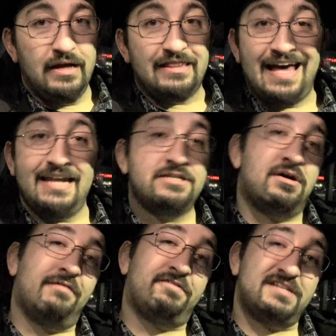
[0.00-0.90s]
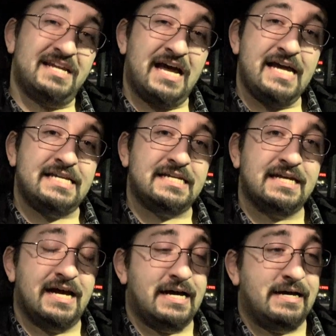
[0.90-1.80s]
That is all for
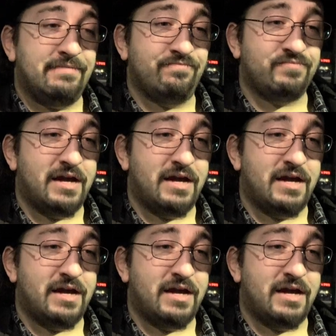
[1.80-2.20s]
tonight. Um,